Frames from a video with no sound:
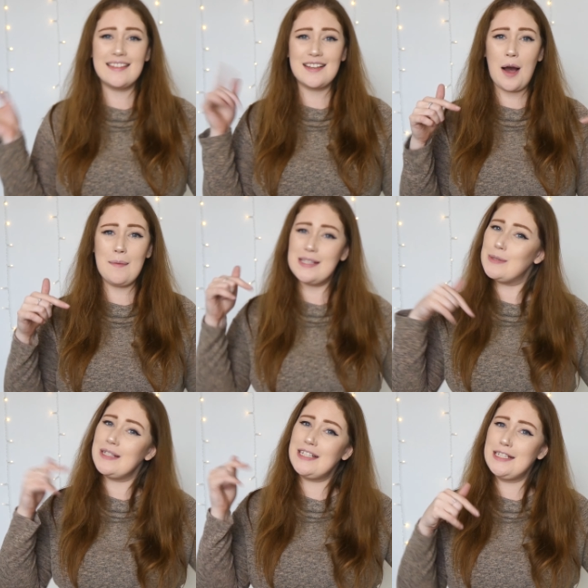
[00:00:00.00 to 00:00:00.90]
in the comments
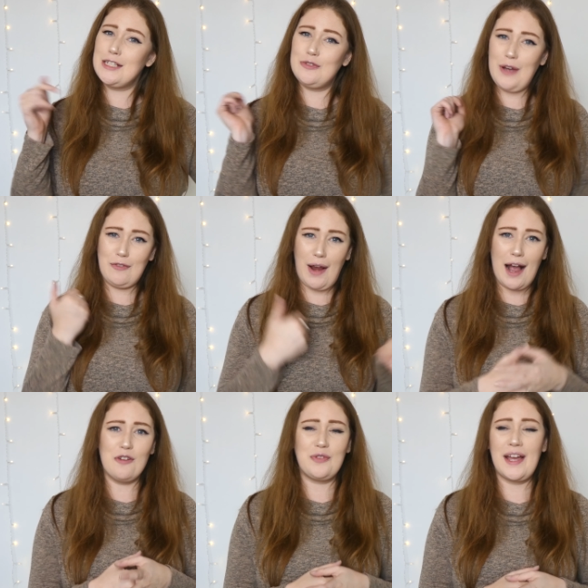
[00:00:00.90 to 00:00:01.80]
which is your favourite
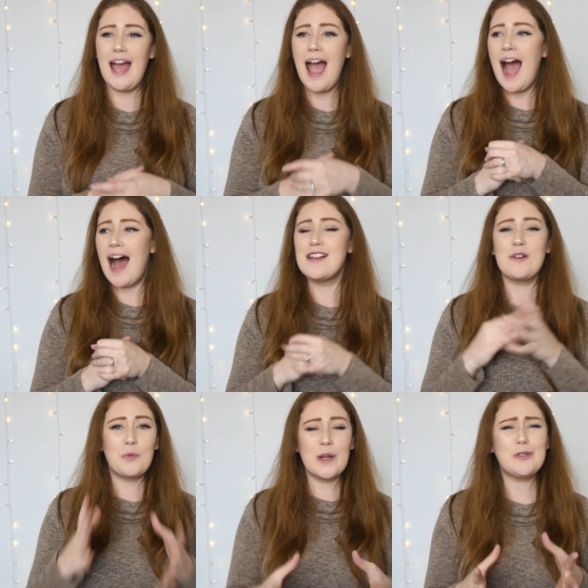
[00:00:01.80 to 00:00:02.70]
outfit and
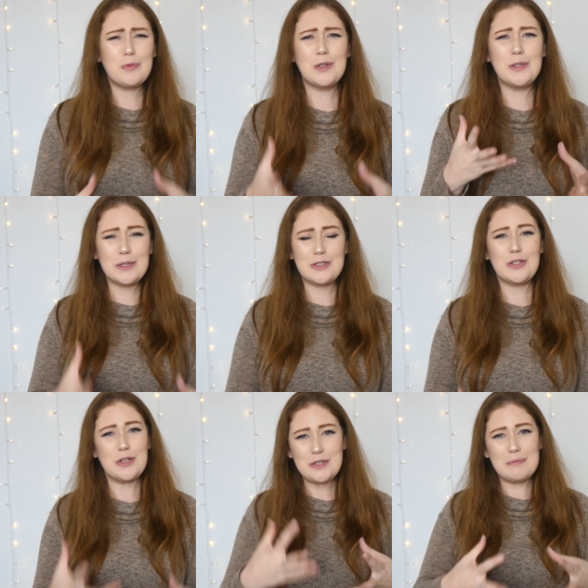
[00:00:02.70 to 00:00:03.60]
which one
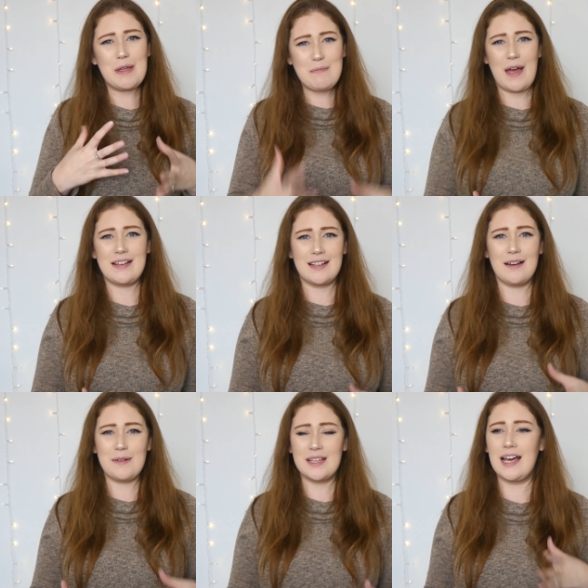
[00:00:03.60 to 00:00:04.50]
suits me better,
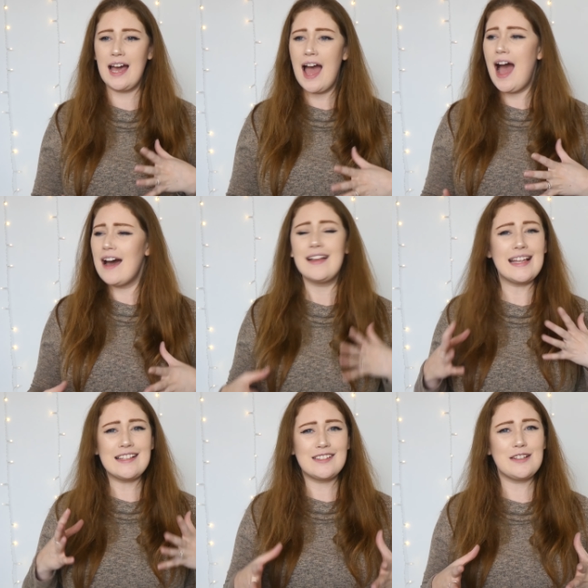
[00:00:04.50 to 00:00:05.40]
whether
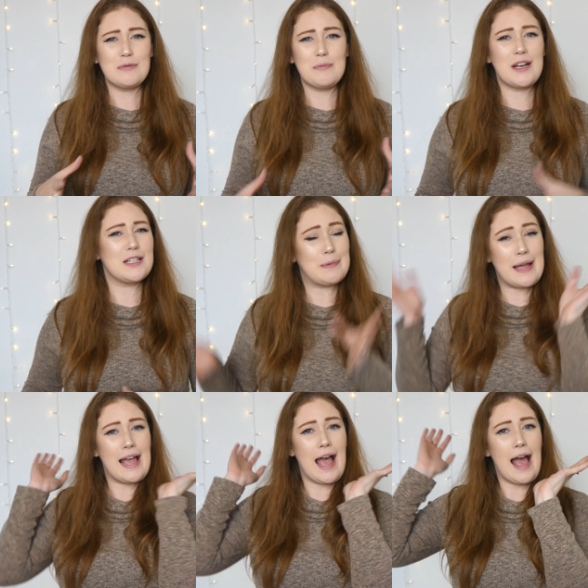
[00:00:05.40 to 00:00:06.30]
it suits me better to
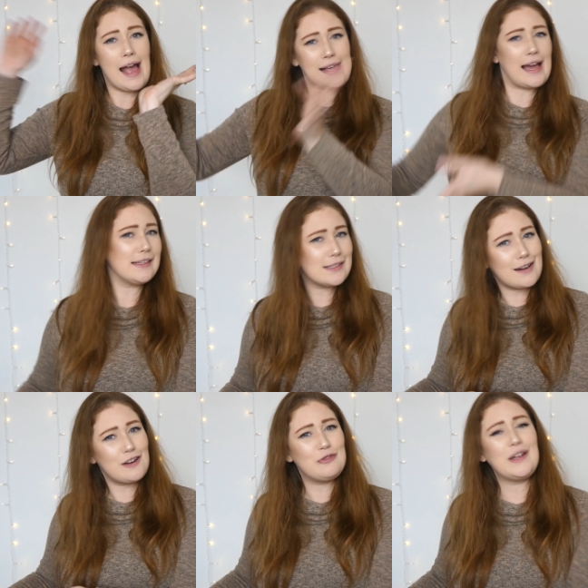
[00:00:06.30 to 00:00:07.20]
be a cancer
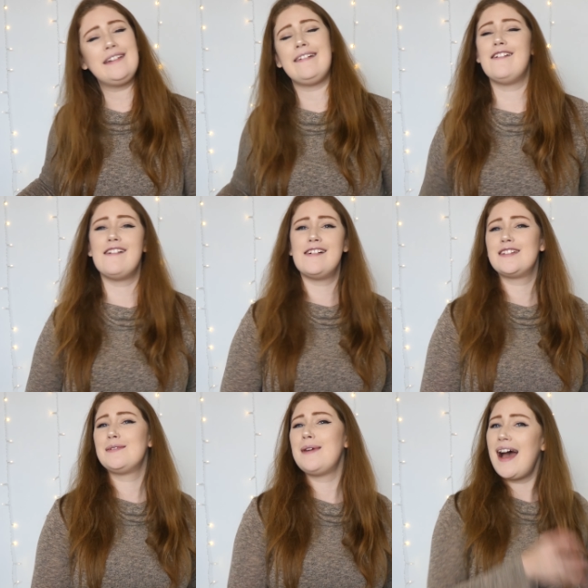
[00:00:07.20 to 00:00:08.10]
outfit or
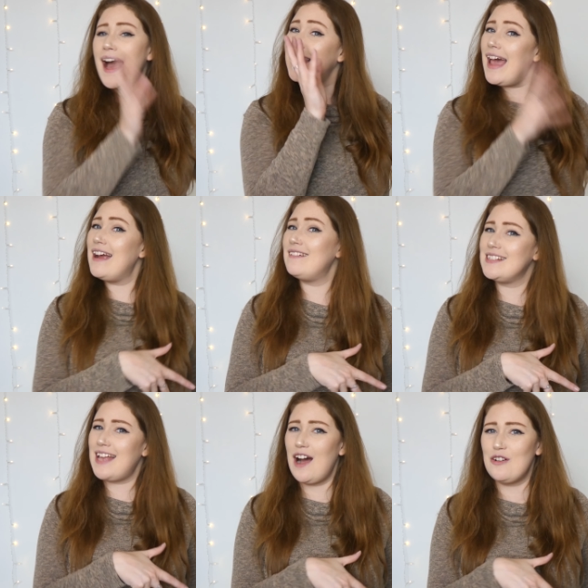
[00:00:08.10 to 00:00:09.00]
to wear an
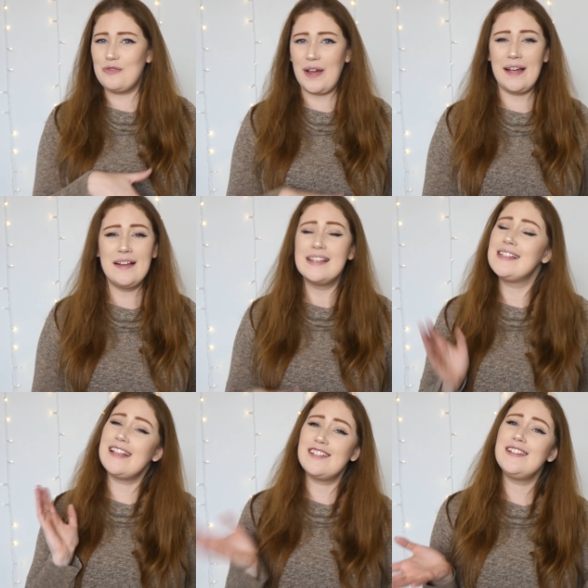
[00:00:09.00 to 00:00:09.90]
Aries outfit?
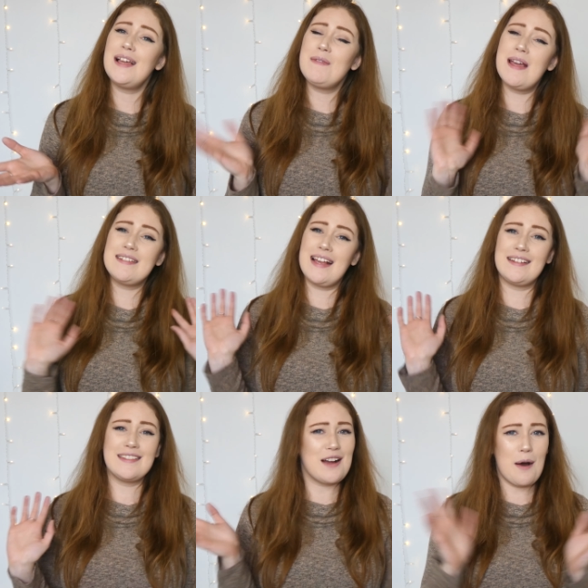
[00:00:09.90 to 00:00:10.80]
Yeah, do let me know down
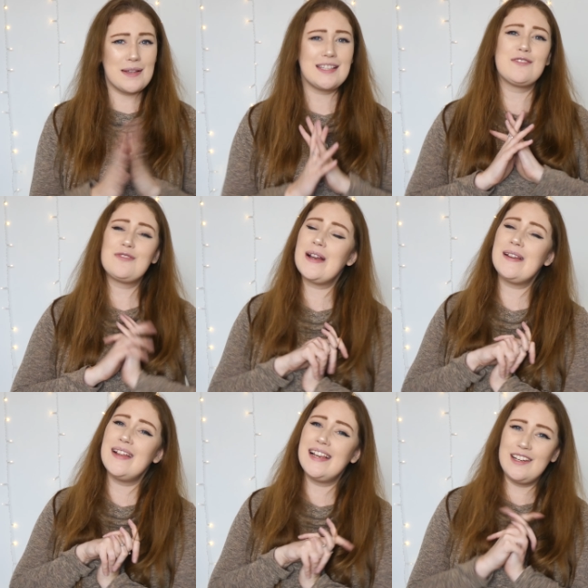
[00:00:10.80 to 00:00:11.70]
in the comments. I'd really,
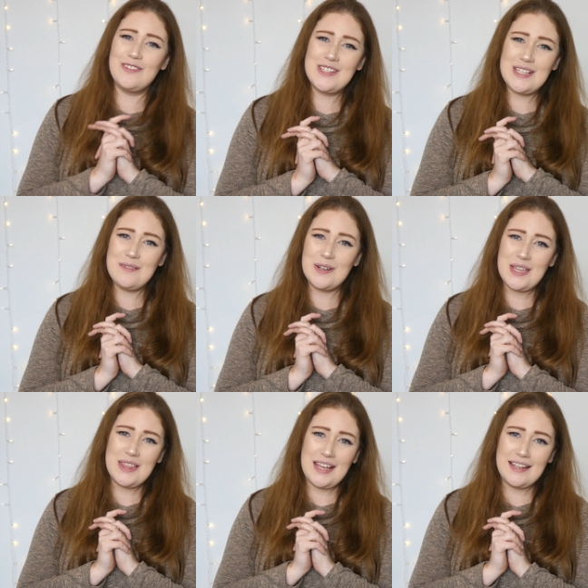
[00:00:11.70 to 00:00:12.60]
really love to see what you
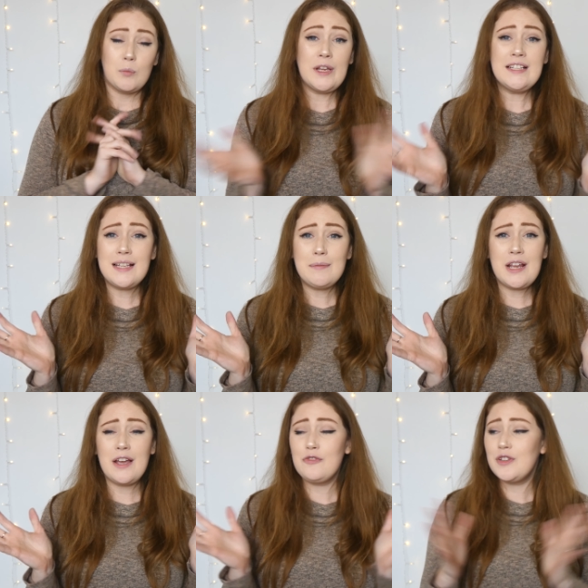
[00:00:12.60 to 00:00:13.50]
think. And please let me know
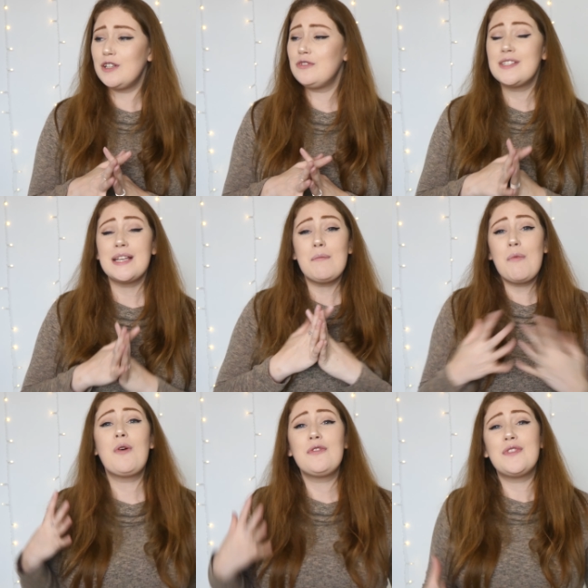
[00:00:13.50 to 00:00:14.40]
if you'd love to see
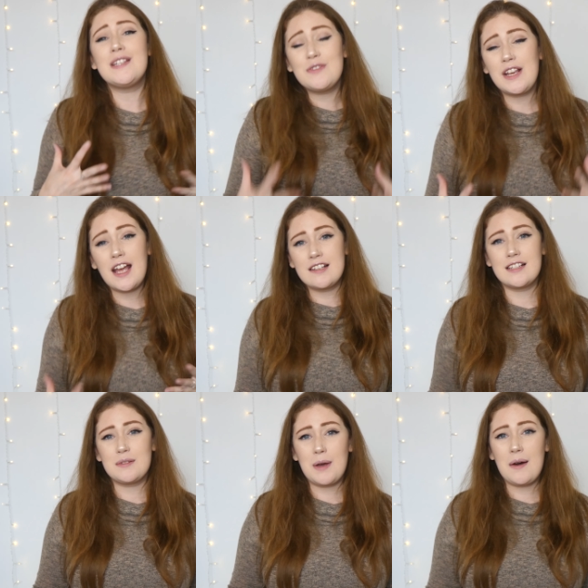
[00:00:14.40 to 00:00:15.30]
more of these videos
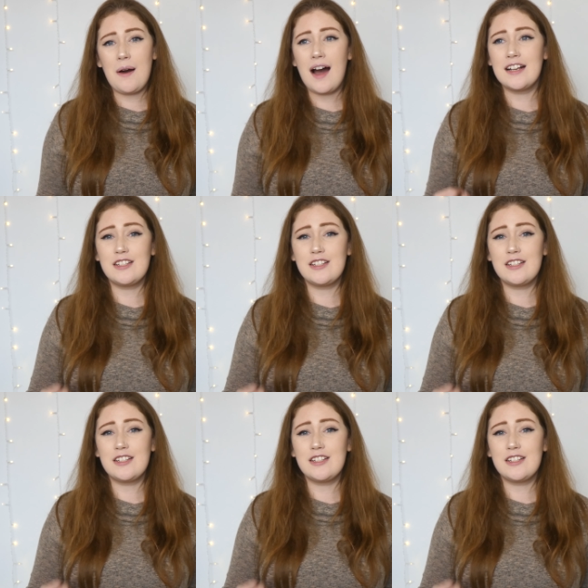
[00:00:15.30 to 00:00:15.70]
as well. I